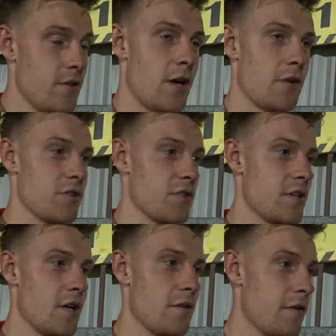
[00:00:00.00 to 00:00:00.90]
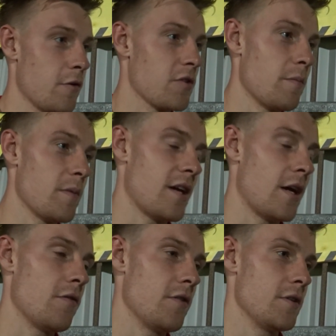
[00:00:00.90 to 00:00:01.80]
No, just focus on
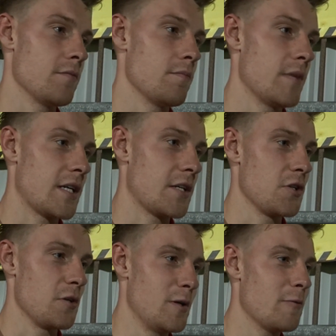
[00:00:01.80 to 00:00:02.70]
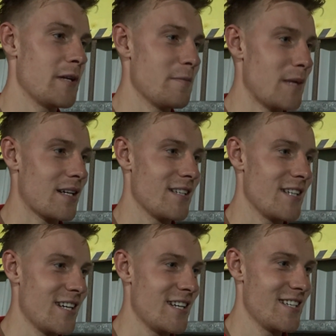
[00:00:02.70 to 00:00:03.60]
myself and making sure the ball went in back at
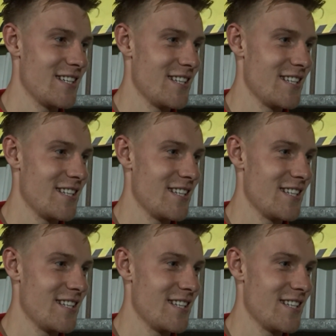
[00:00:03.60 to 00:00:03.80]
net.